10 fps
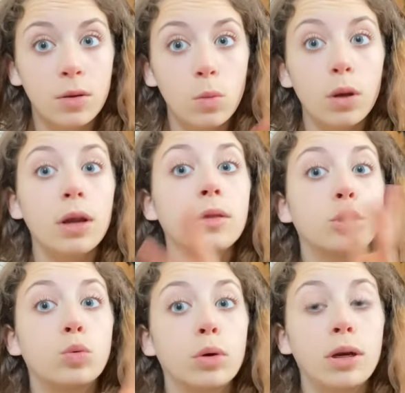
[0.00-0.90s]
one, and the
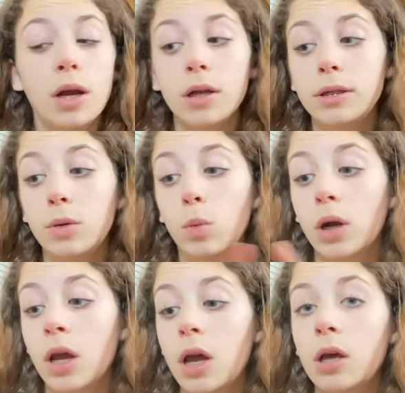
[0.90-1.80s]
2019
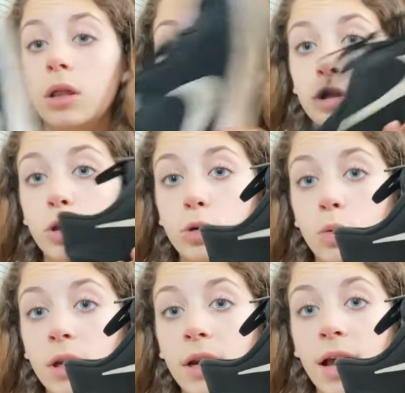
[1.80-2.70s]
one. These are the
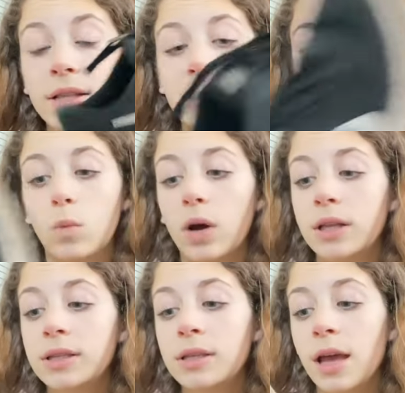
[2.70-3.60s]
2019
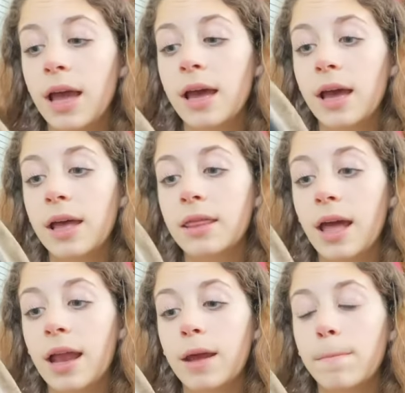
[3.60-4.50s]
ones. And
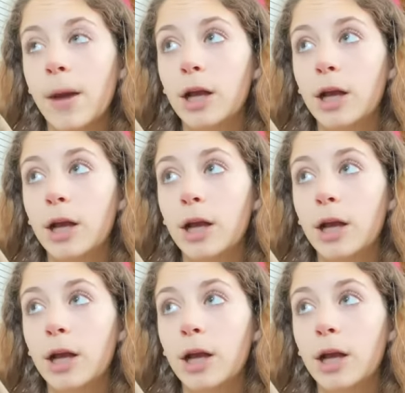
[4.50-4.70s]
then my